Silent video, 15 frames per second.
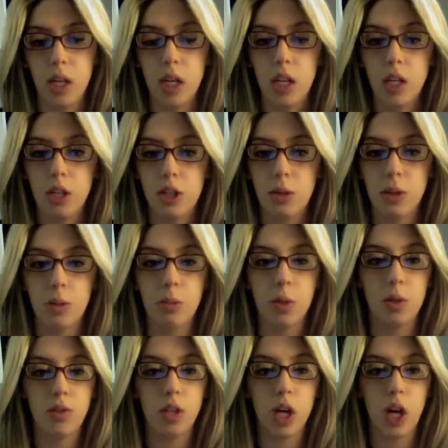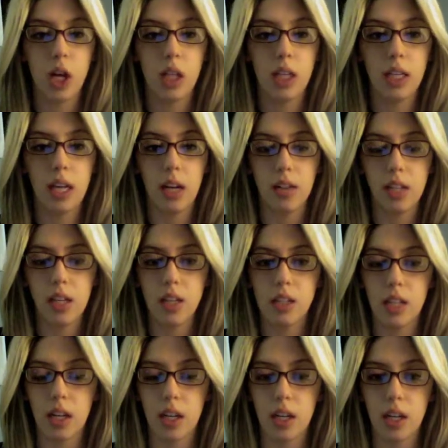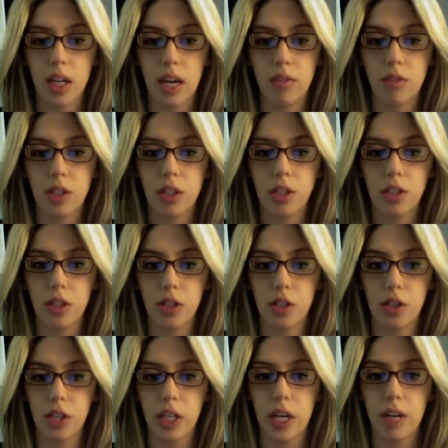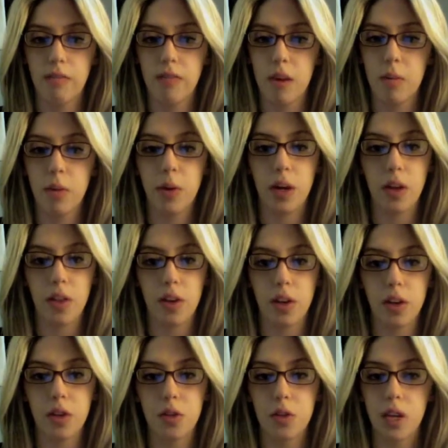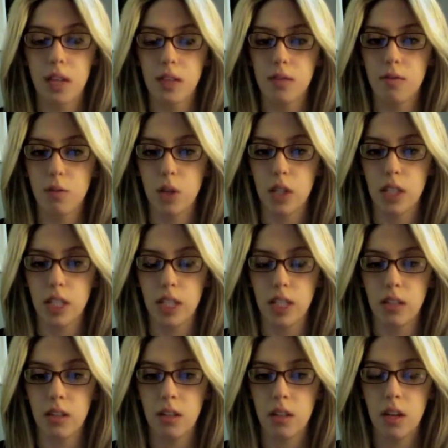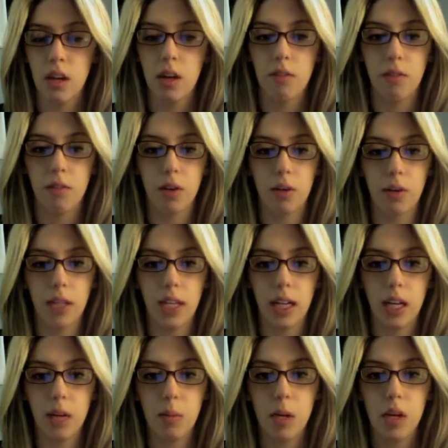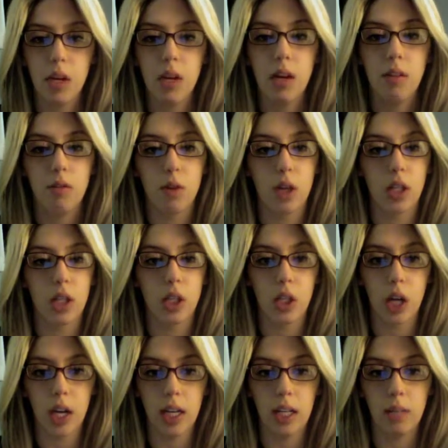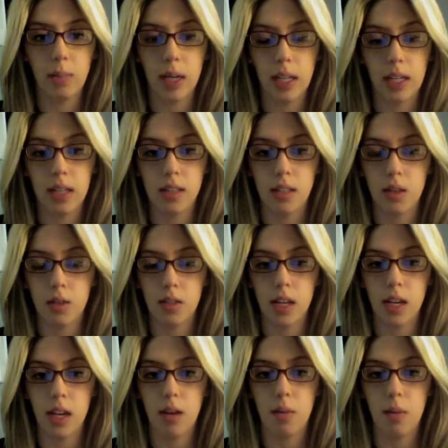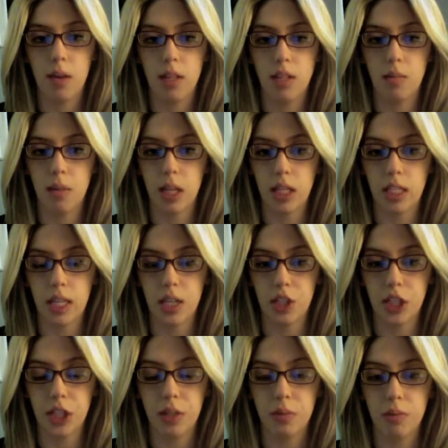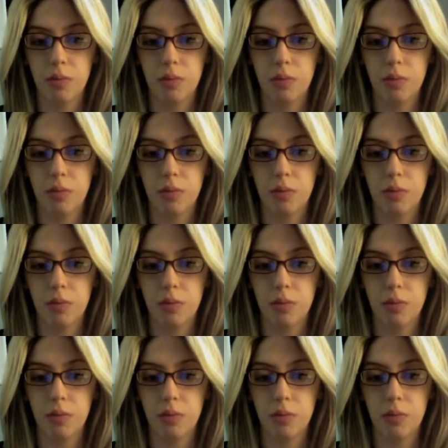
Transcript: She was moved to Heartland Healthcare Center after her surgery on February 3, 2014, for rehab for her chronic pain associated with debilitation.